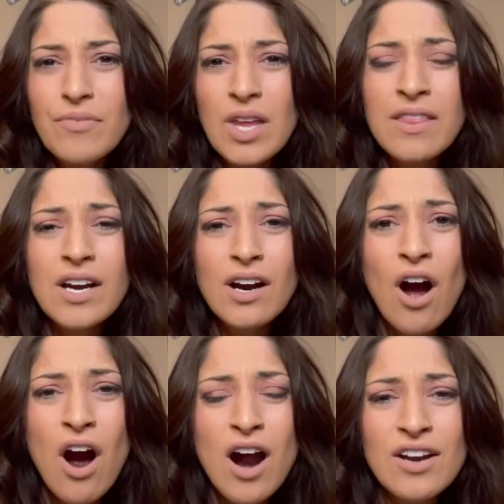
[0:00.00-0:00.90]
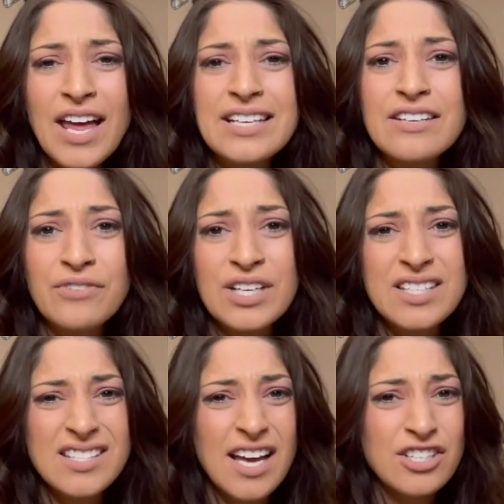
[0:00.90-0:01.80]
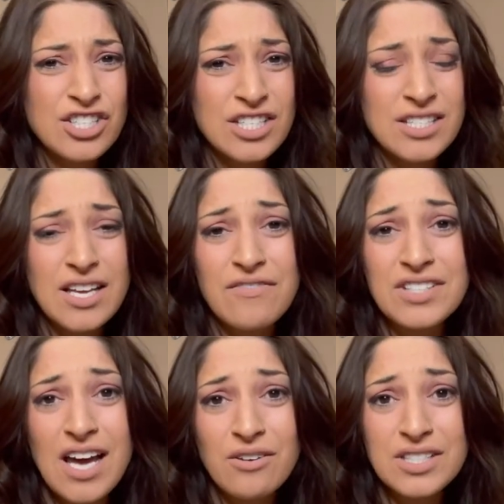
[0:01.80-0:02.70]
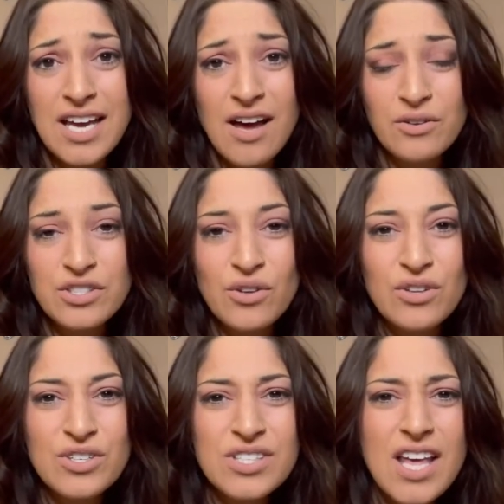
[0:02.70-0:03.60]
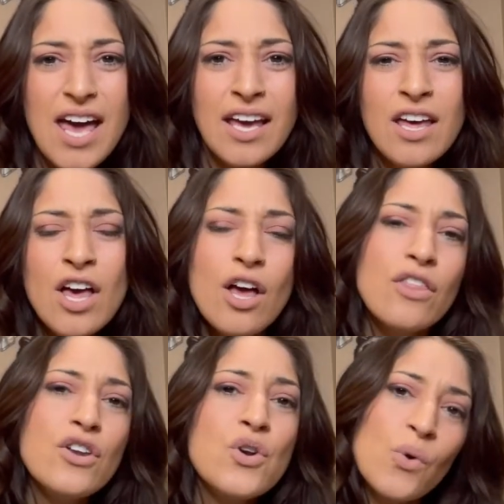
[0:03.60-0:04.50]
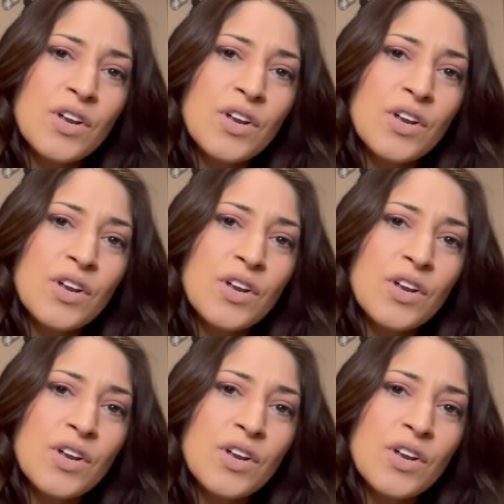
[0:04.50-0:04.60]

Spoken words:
there are like different sections of downtown. So there's like the north